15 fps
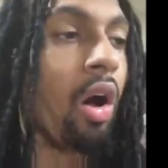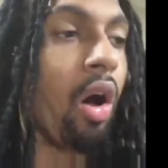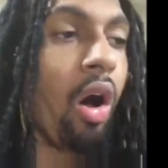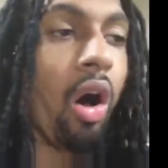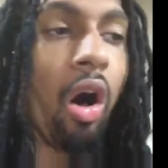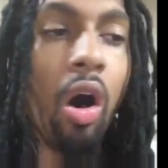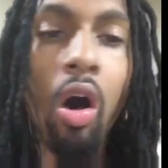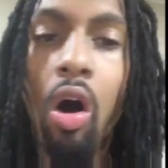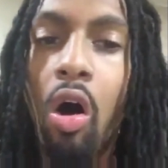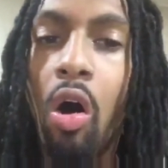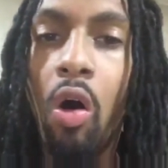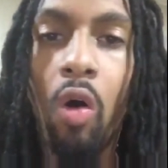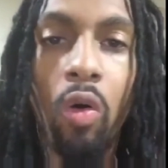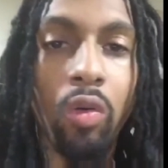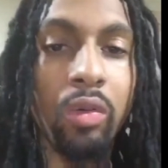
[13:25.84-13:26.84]

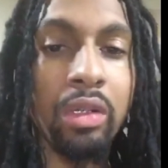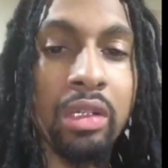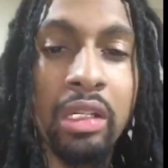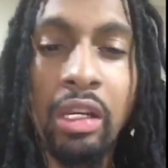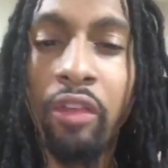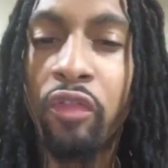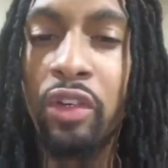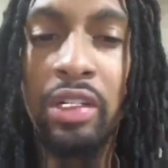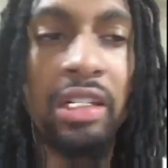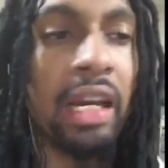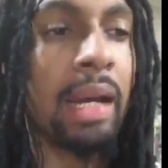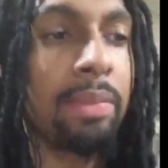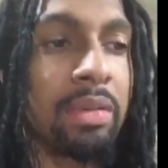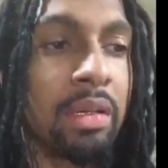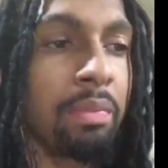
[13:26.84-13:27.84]
all different
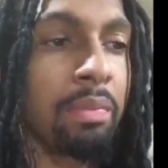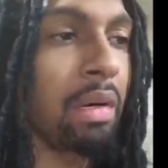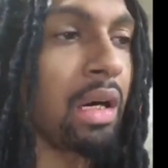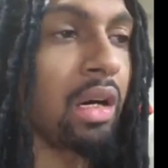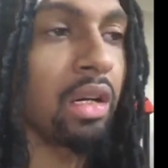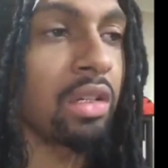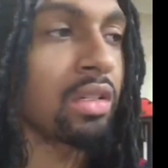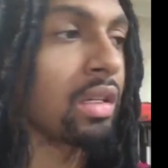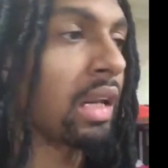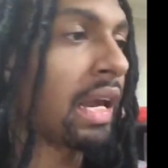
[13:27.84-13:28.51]
types of bugs.